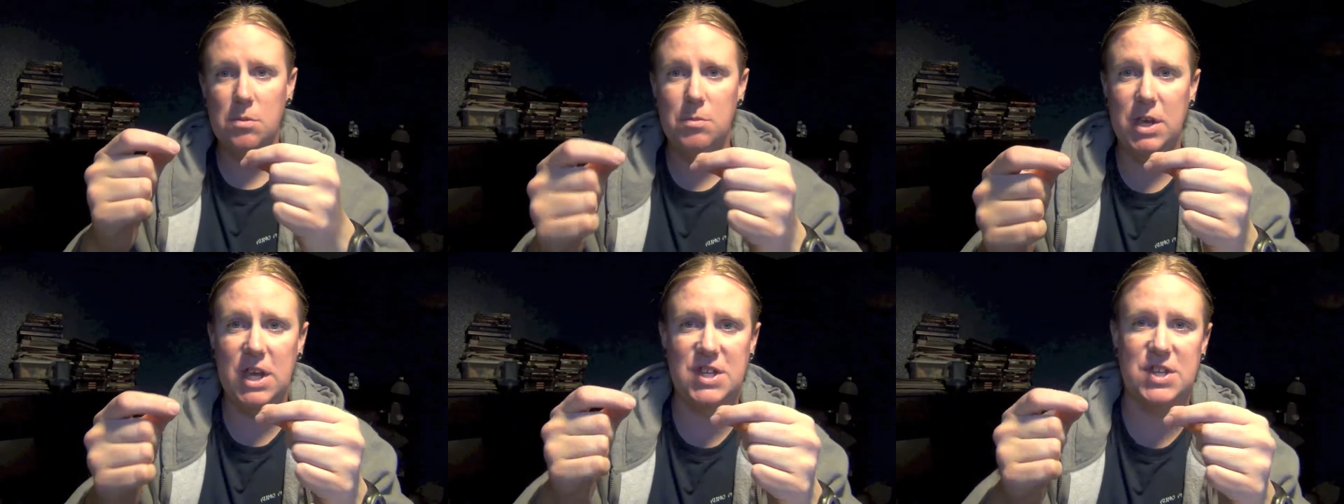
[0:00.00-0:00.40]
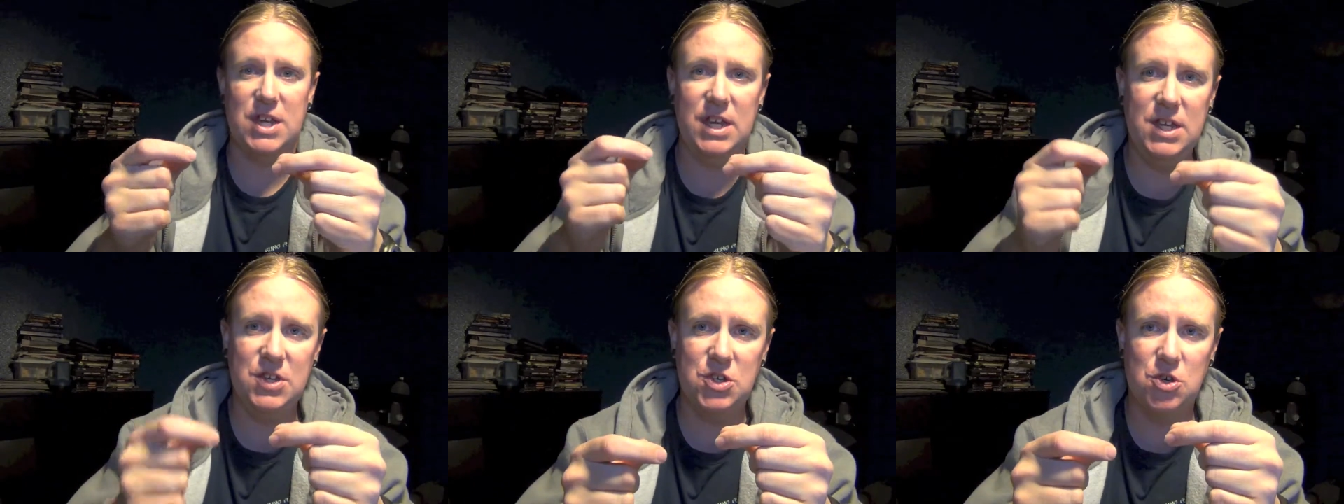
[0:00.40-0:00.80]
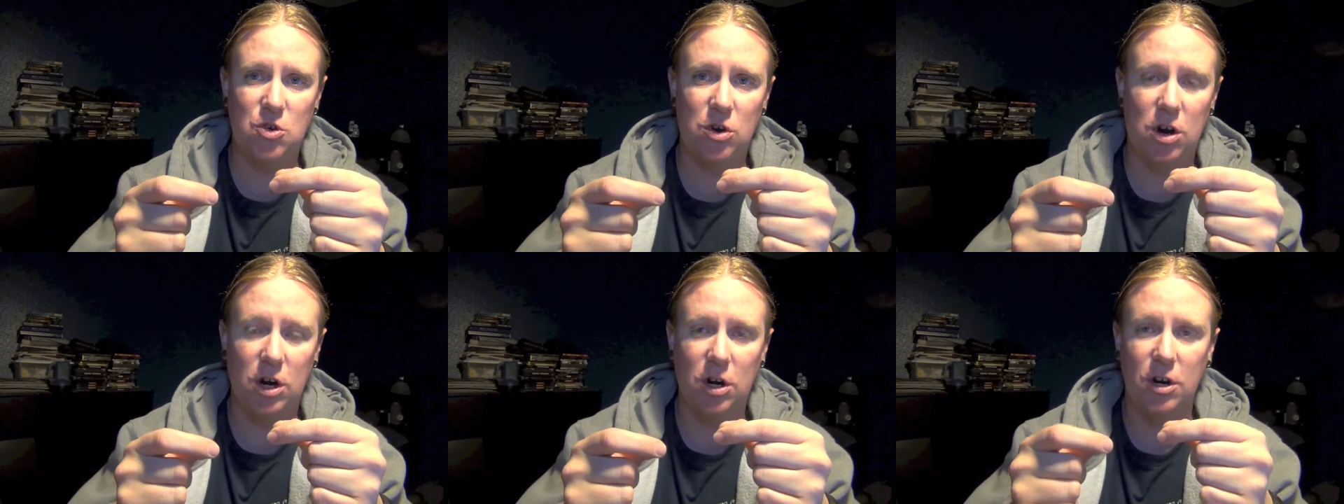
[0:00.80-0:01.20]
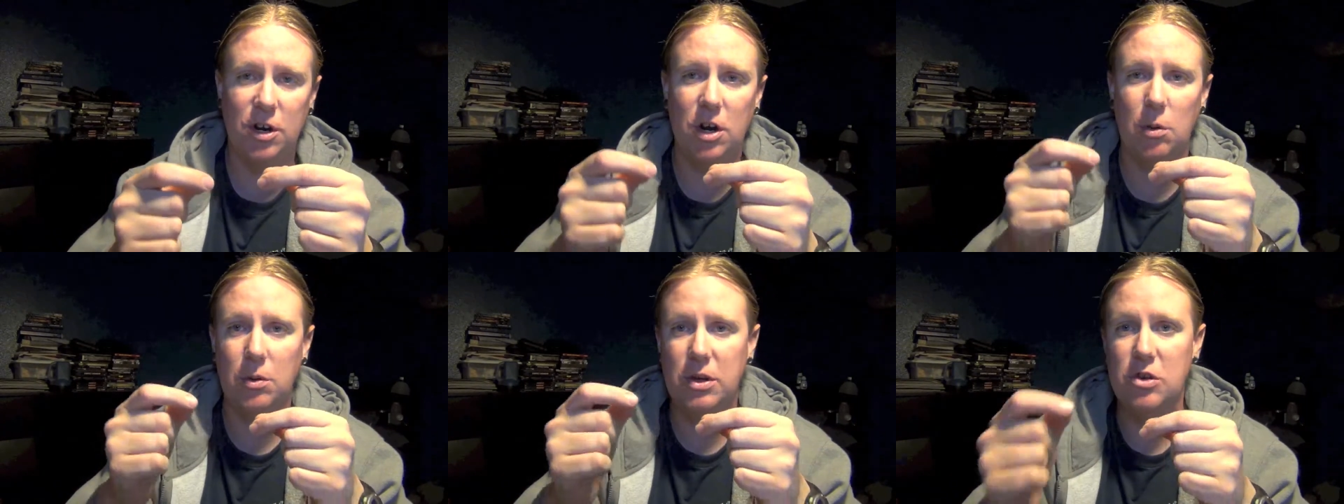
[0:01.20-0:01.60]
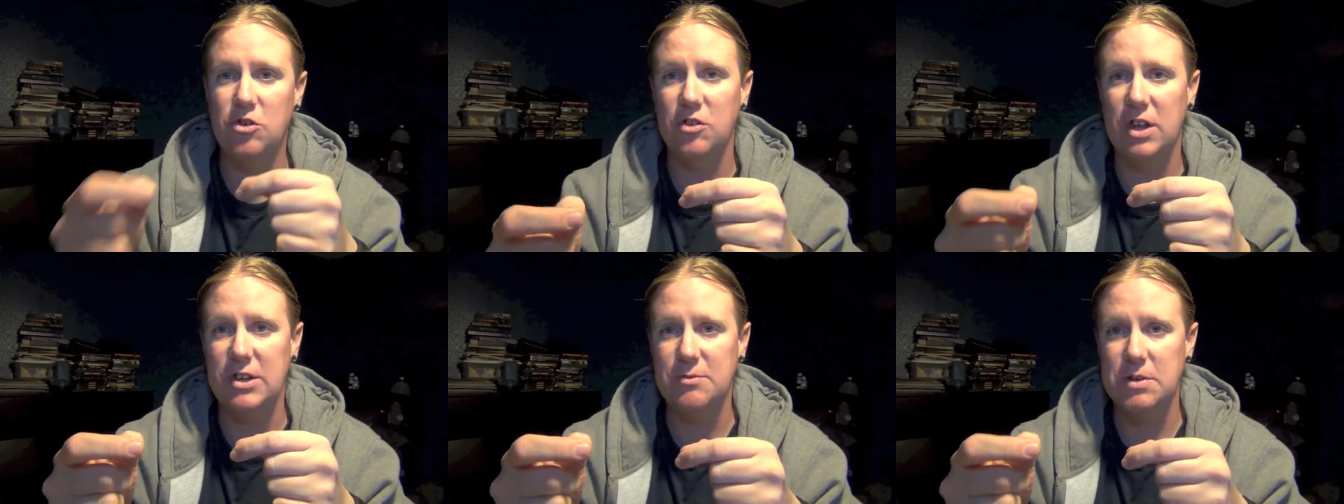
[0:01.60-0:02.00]
Because it is stronger, you're able to
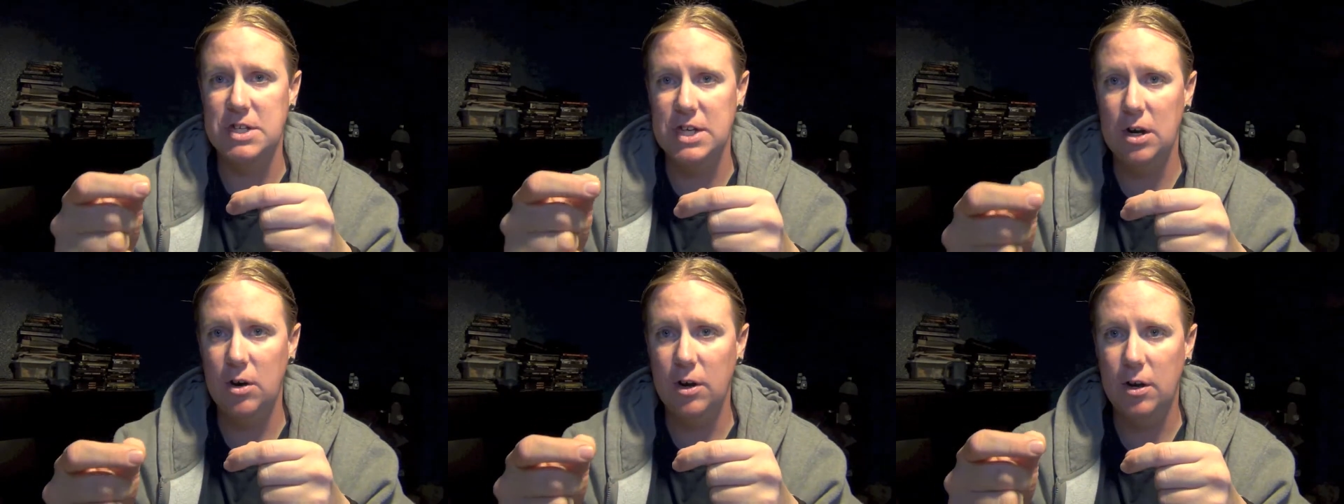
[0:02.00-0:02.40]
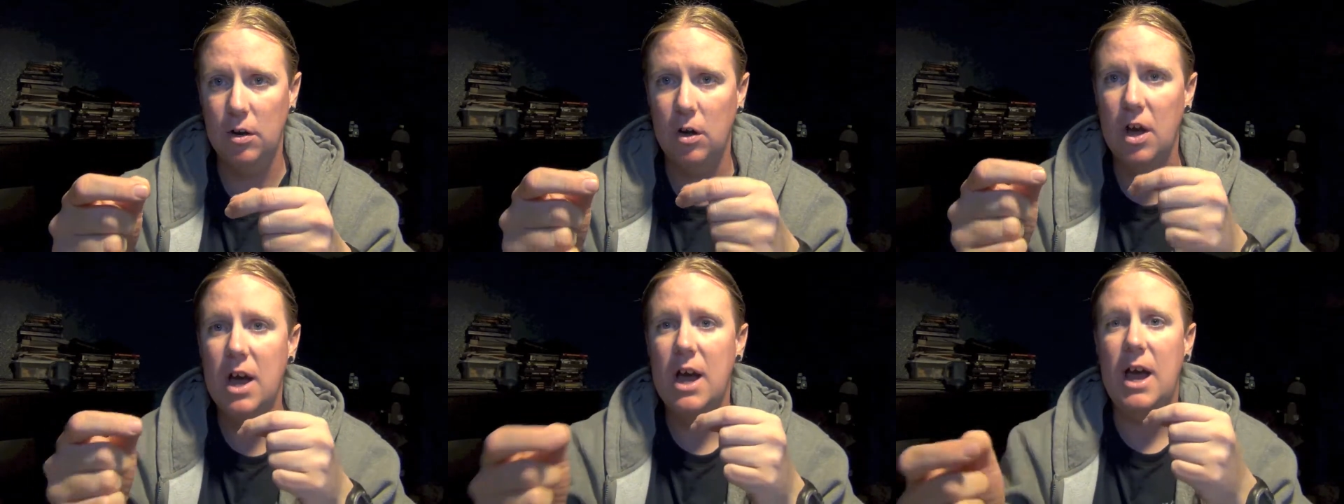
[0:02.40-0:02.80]
use less material,